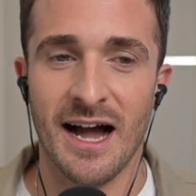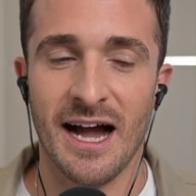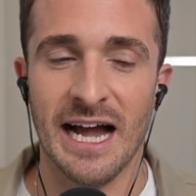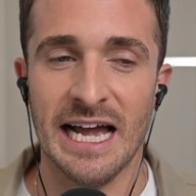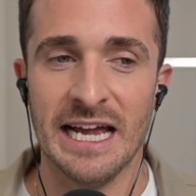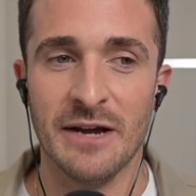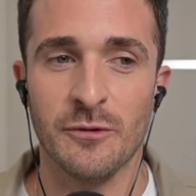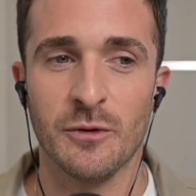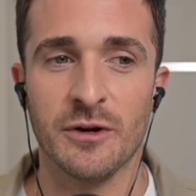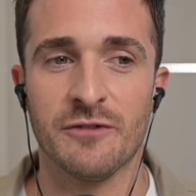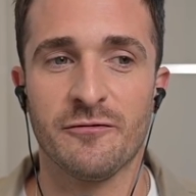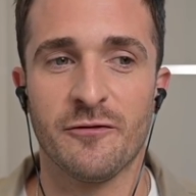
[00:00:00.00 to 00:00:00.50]

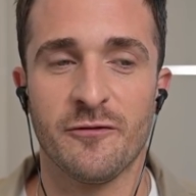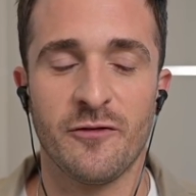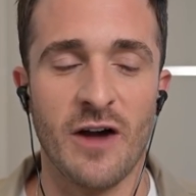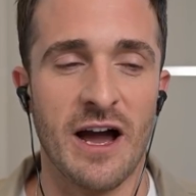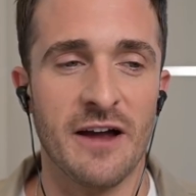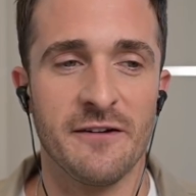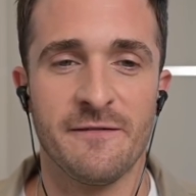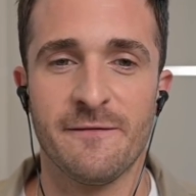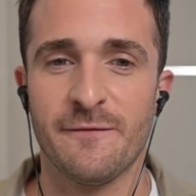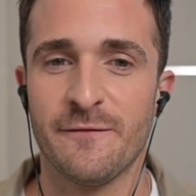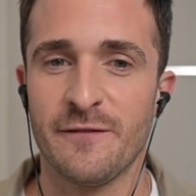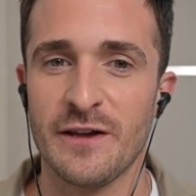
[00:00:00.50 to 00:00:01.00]
It would,
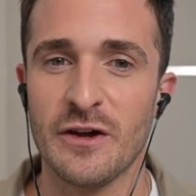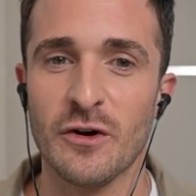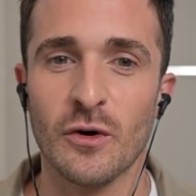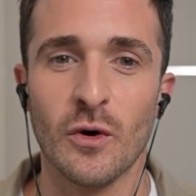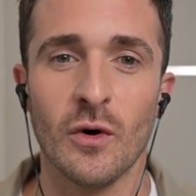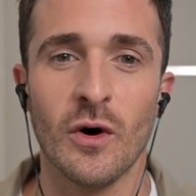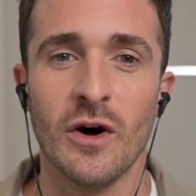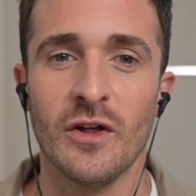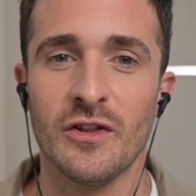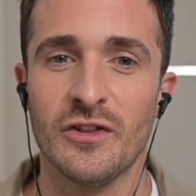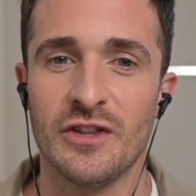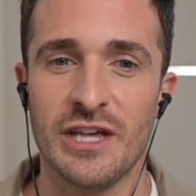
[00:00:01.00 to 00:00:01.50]
I'd
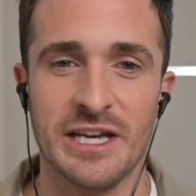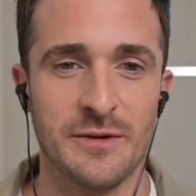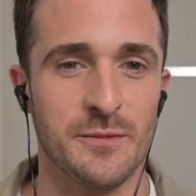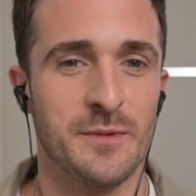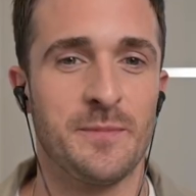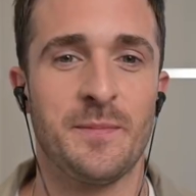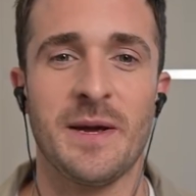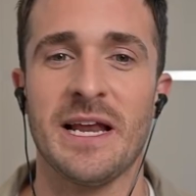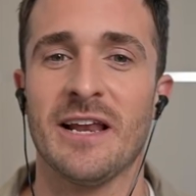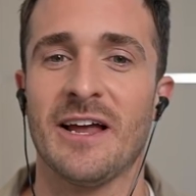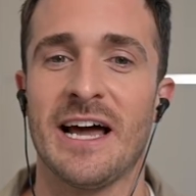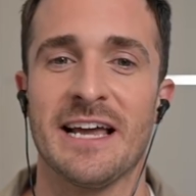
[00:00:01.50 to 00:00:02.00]
feel, it
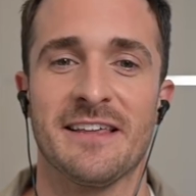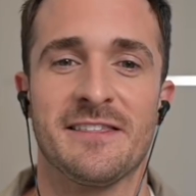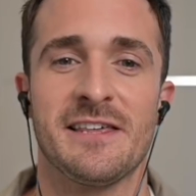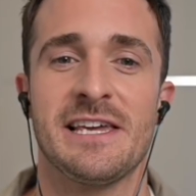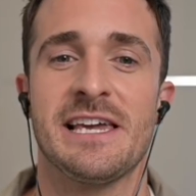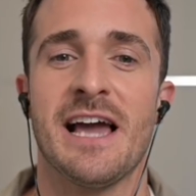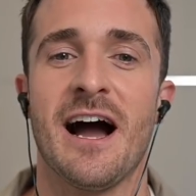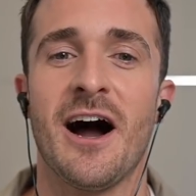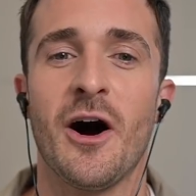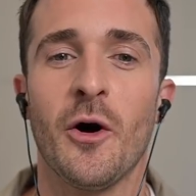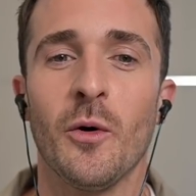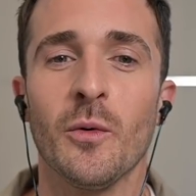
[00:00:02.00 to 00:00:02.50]
would be like
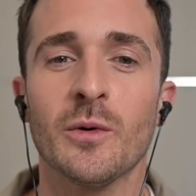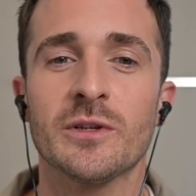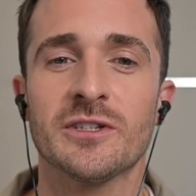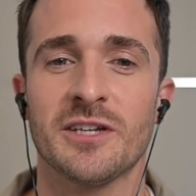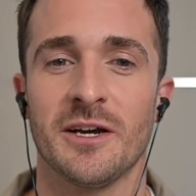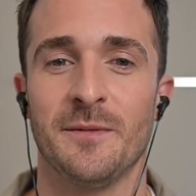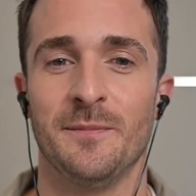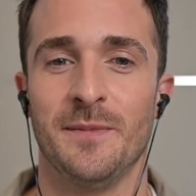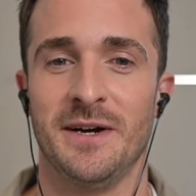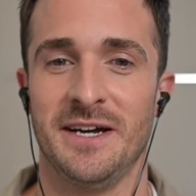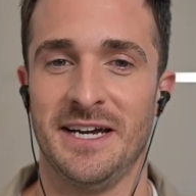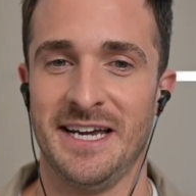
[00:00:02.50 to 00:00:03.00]
the
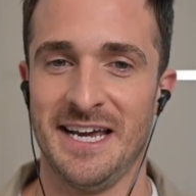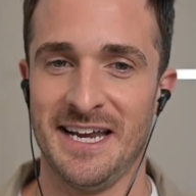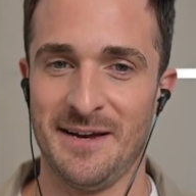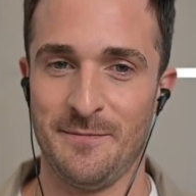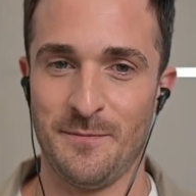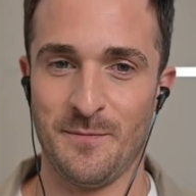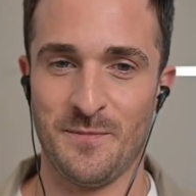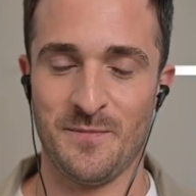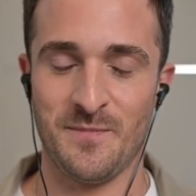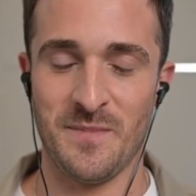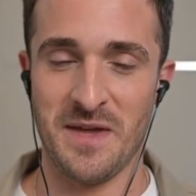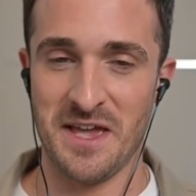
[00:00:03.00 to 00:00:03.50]
ultimate
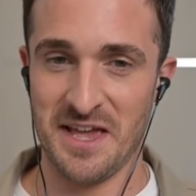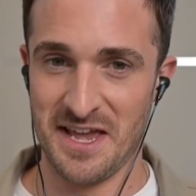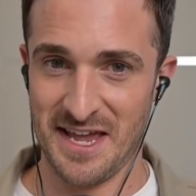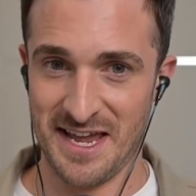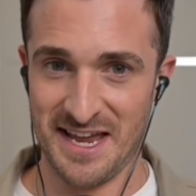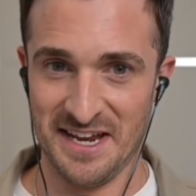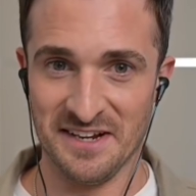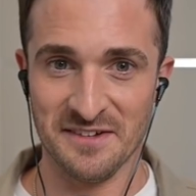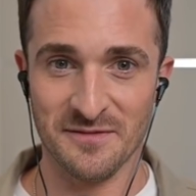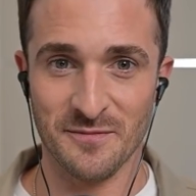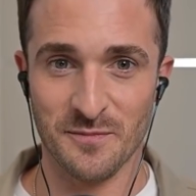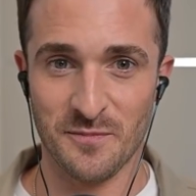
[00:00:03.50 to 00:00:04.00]
in,
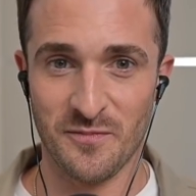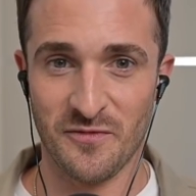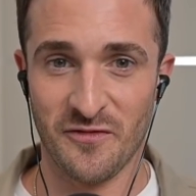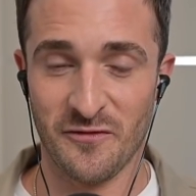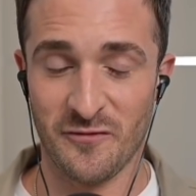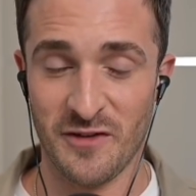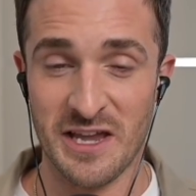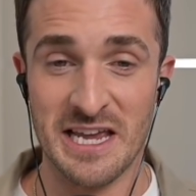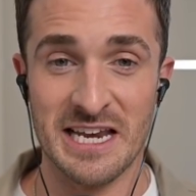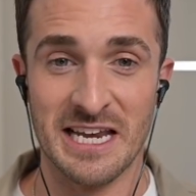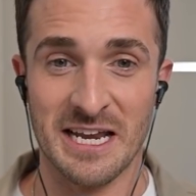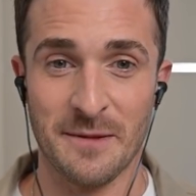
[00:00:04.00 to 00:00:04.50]
in
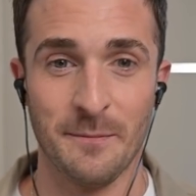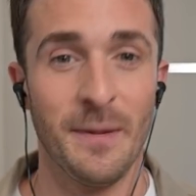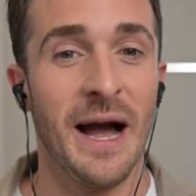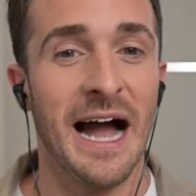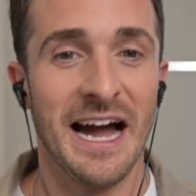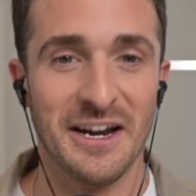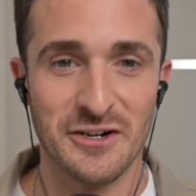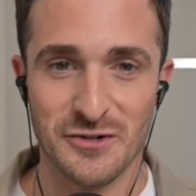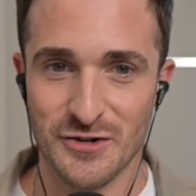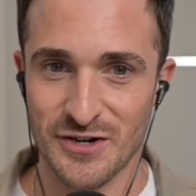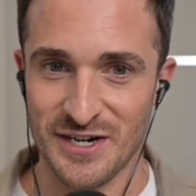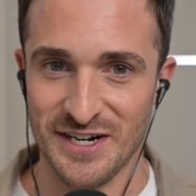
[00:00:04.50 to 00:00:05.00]
feeling
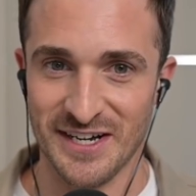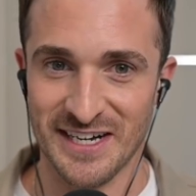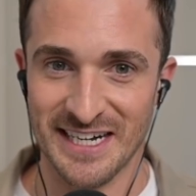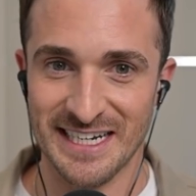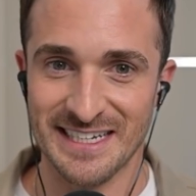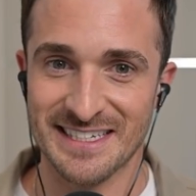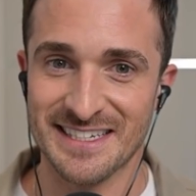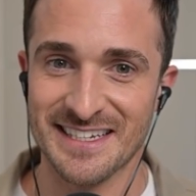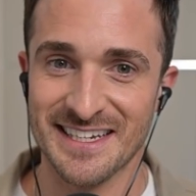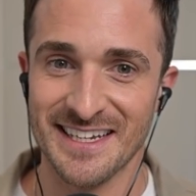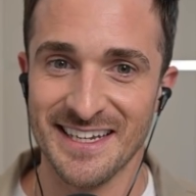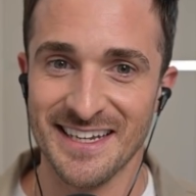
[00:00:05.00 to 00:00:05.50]

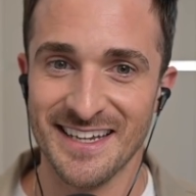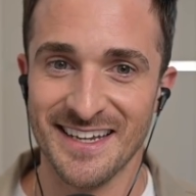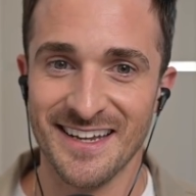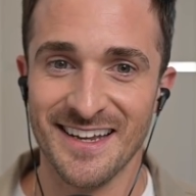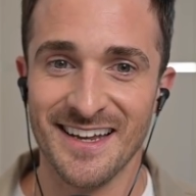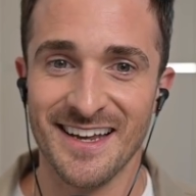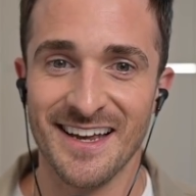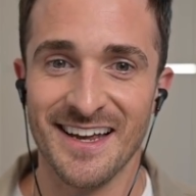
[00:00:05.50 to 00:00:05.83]
patronized. It's like